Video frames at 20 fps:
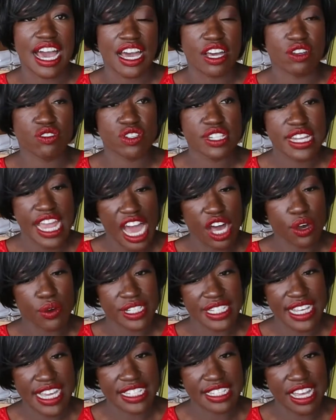
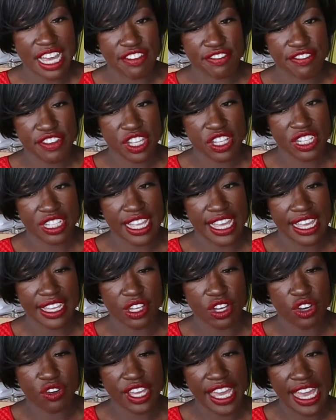nowadays I feel
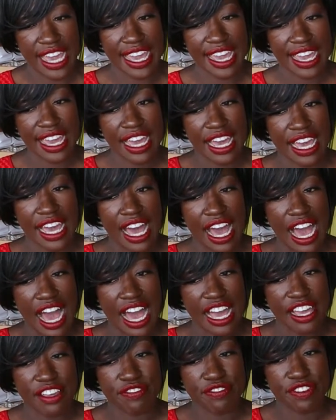like, okay,
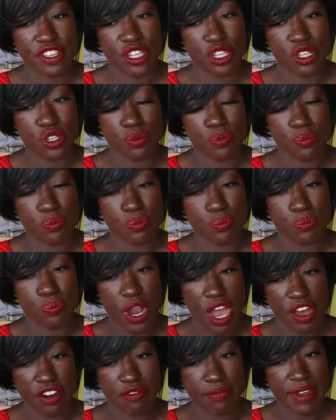I feel
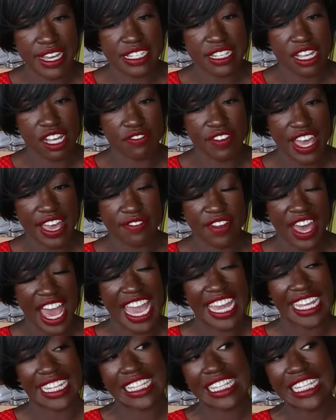proud of myself if
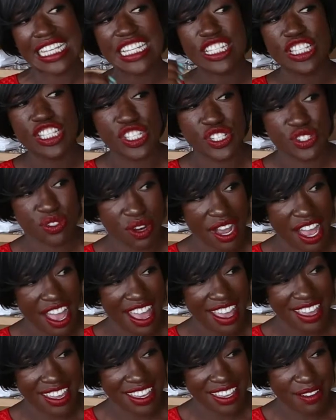I at least
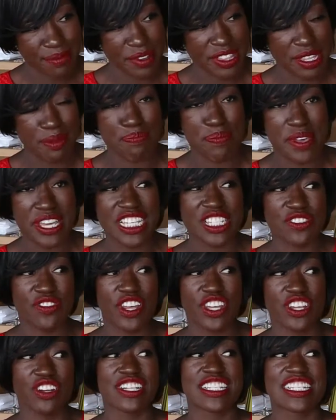try, but the biggest
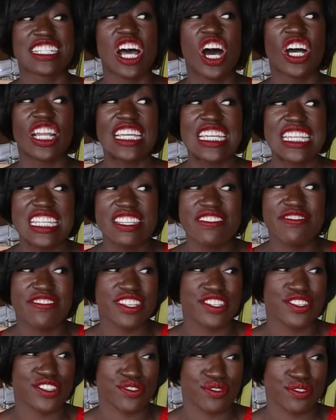failure is not
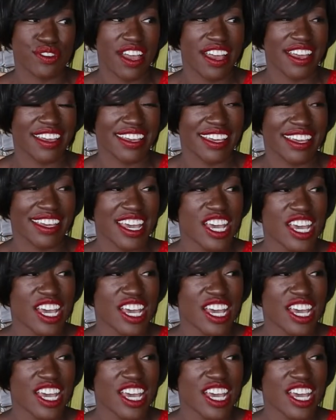even trying.